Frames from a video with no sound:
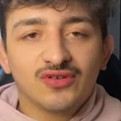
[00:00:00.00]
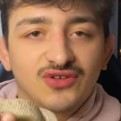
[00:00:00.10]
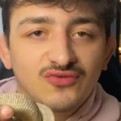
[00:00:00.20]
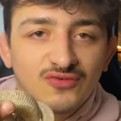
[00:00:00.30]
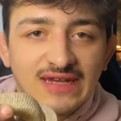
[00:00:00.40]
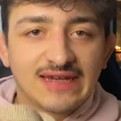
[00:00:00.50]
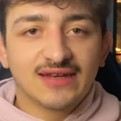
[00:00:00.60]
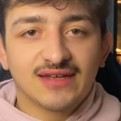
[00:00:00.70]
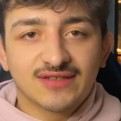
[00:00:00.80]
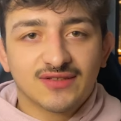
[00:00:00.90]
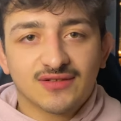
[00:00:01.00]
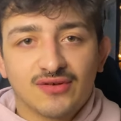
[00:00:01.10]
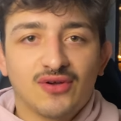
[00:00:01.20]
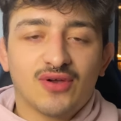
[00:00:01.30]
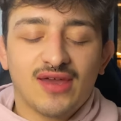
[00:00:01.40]
uniqueness,
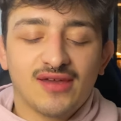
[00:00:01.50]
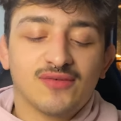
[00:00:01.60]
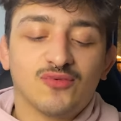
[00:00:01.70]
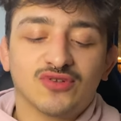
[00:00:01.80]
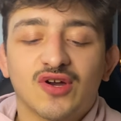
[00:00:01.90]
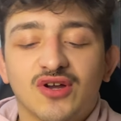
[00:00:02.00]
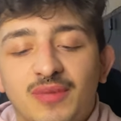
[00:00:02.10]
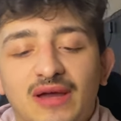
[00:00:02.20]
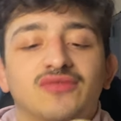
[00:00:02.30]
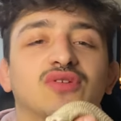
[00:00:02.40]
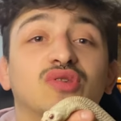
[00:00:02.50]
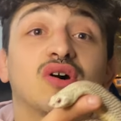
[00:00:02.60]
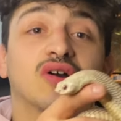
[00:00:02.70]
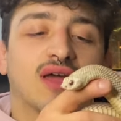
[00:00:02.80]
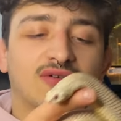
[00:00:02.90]
okay? We'll talk about the
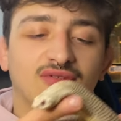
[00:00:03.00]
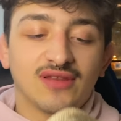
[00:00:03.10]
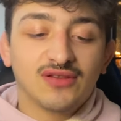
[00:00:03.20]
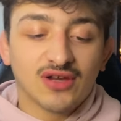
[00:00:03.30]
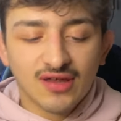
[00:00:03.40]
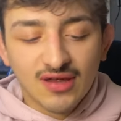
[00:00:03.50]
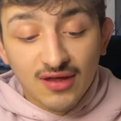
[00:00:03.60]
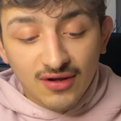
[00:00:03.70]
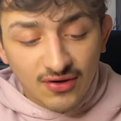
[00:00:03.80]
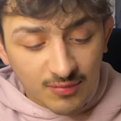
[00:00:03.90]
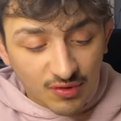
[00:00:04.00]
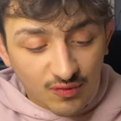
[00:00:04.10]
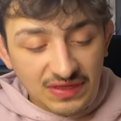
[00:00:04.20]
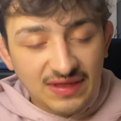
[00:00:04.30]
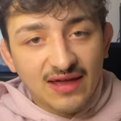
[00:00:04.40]
look. How do they look? Number
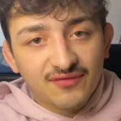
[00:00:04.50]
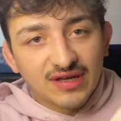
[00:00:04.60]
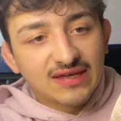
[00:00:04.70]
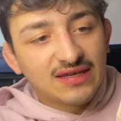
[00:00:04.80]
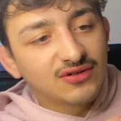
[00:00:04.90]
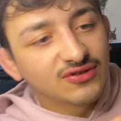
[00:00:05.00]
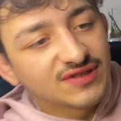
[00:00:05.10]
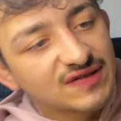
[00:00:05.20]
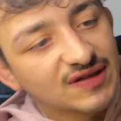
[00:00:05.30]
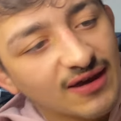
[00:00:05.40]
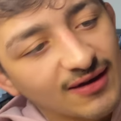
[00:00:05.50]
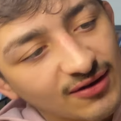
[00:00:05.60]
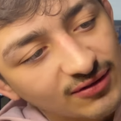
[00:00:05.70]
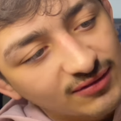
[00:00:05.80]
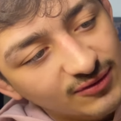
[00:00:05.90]
1, they have a keeled
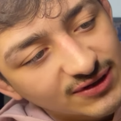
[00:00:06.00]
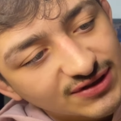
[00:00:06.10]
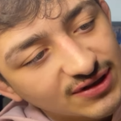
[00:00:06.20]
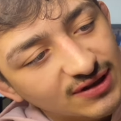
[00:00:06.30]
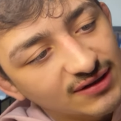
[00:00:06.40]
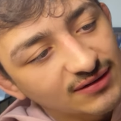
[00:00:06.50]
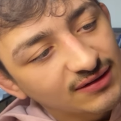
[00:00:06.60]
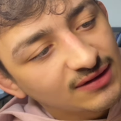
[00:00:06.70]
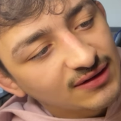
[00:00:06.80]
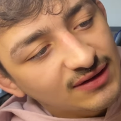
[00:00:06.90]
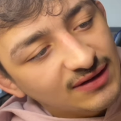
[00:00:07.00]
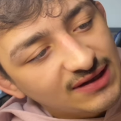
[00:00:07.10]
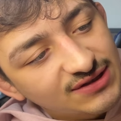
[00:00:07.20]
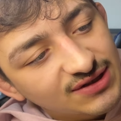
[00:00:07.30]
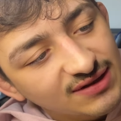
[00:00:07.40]
scale, which uh
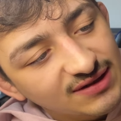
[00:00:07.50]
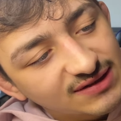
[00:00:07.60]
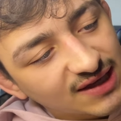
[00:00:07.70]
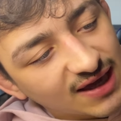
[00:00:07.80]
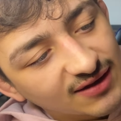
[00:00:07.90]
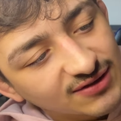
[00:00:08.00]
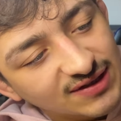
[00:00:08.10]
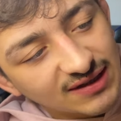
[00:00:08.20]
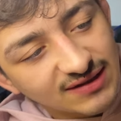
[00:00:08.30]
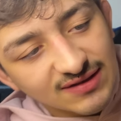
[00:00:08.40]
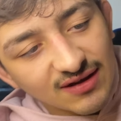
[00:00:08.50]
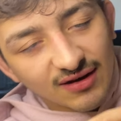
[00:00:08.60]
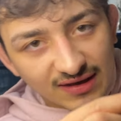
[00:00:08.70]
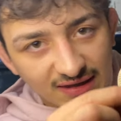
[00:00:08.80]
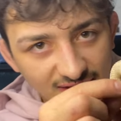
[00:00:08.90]
each of these scales has
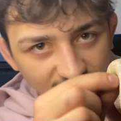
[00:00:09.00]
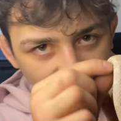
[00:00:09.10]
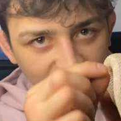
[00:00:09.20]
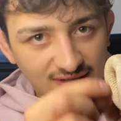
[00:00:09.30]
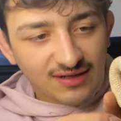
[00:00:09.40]
a keel in